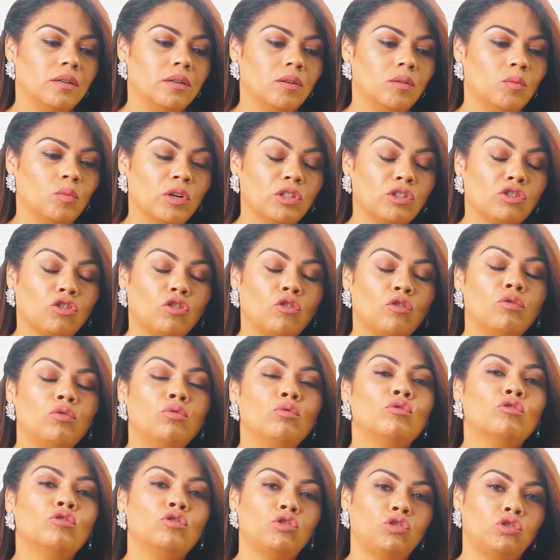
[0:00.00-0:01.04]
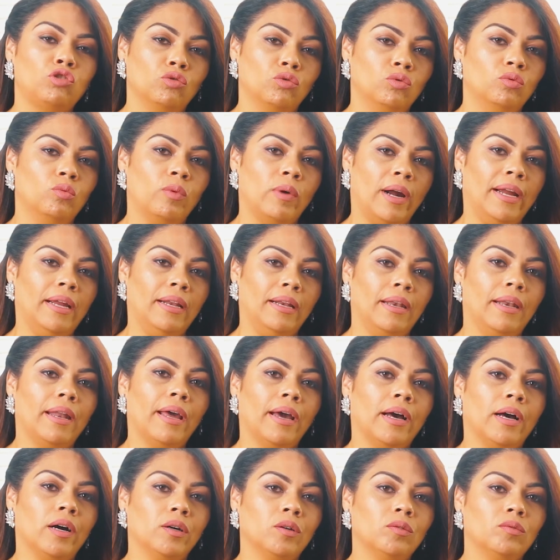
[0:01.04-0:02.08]
was crucial right
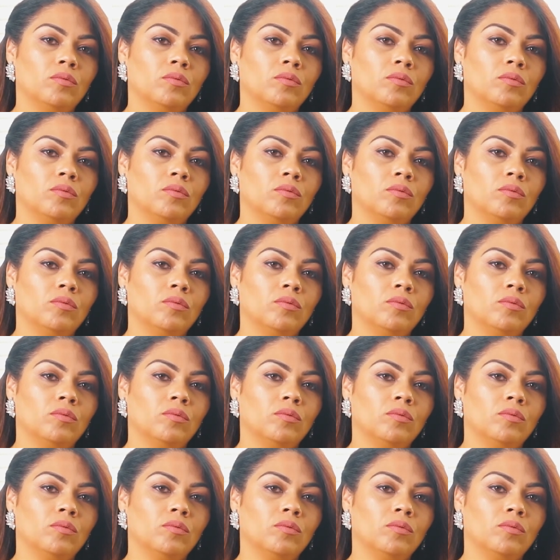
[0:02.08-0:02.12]
now.